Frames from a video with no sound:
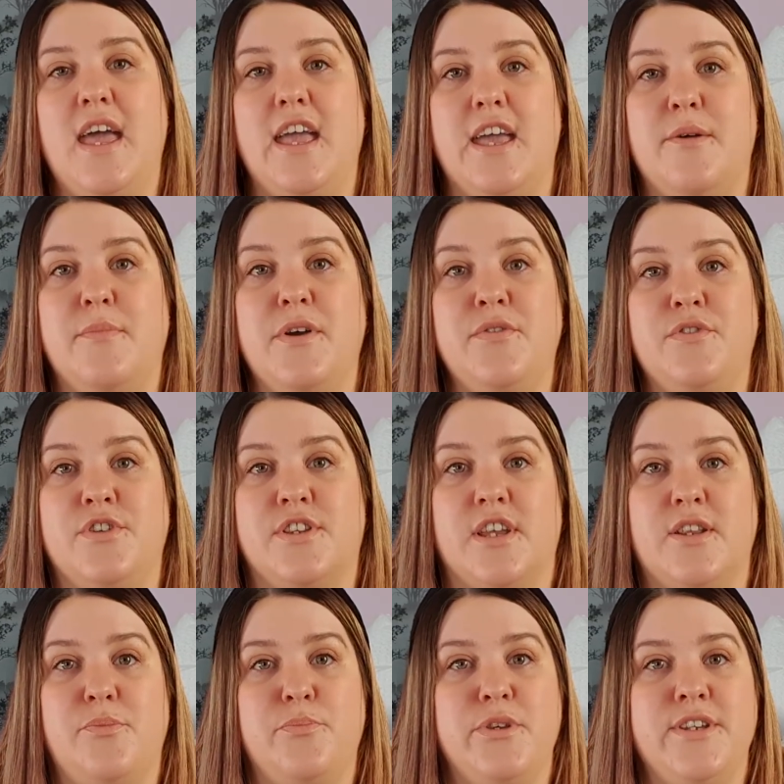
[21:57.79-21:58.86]
Um, if you
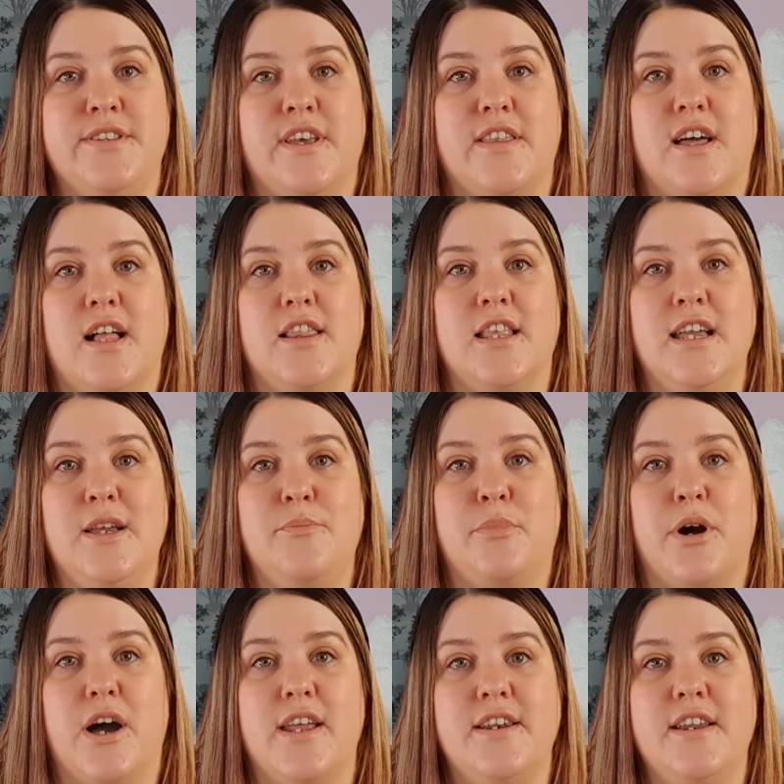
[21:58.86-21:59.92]
did, please hit that like
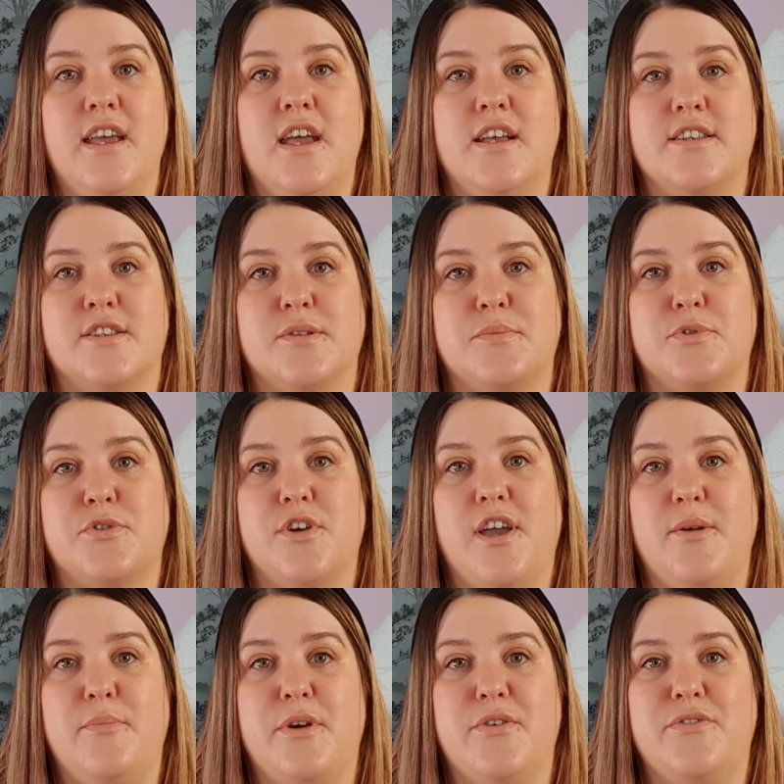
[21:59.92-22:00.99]
button, hit
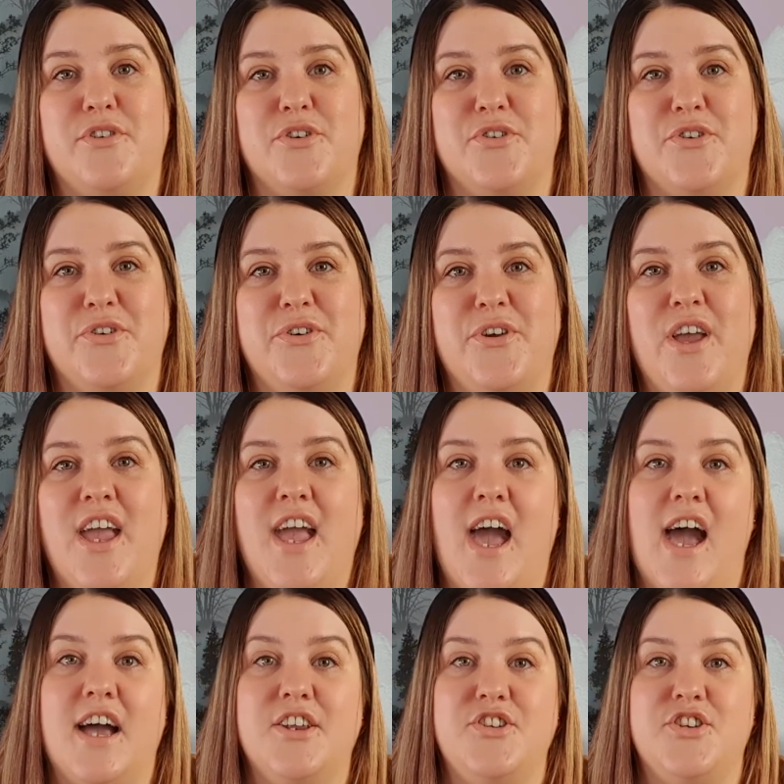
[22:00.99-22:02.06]
subscribe if you're new,
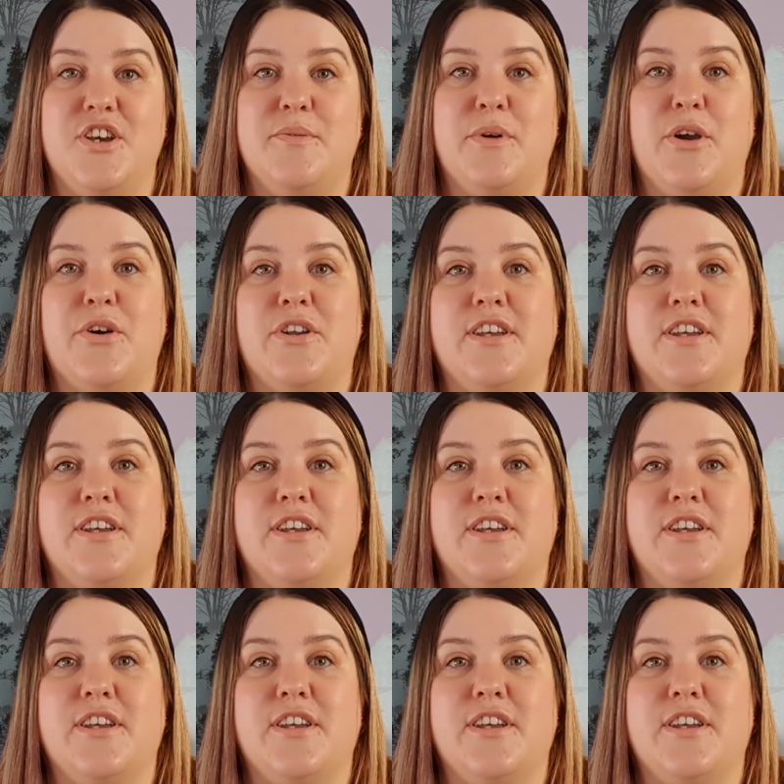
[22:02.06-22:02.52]
and check me out on